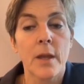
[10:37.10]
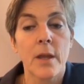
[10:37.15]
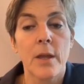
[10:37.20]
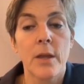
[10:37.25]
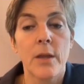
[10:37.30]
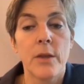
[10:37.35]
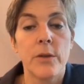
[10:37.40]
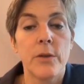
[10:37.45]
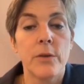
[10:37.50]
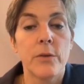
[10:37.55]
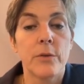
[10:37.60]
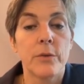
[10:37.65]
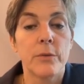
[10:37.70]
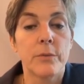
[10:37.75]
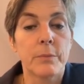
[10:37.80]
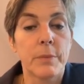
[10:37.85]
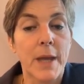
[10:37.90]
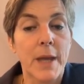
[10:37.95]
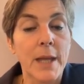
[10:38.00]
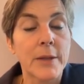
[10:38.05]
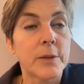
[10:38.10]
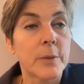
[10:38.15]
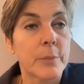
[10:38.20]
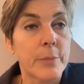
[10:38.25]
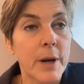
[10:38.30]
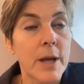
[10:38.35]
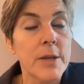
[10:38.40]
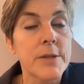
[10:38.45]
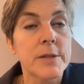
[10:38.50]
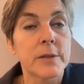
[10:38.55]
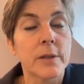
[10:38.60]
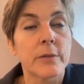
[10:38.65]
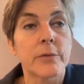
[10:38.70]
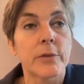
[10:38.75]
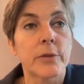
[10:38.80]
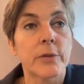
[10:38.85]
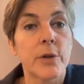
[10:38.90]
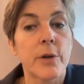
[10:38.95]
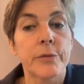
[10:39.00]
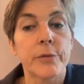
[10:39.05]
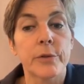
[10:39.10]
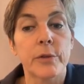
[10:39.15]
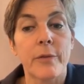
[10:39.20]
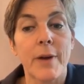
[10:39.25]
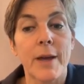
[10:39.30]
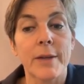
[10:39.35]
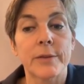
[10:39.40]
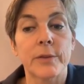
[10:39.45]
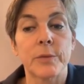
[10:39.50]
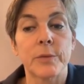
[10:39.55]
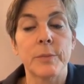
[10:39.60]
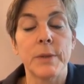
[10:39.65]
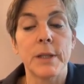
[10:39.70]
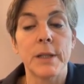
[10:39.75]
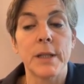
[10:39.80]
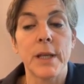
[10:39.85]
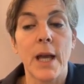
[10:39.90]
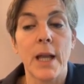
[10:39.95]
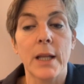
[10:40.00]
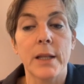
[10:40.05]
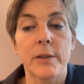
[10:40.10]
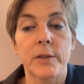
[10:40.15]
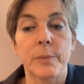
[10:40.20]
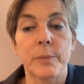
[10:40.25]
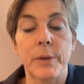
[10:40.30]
you get the branches of the nerve to the vastus medialis,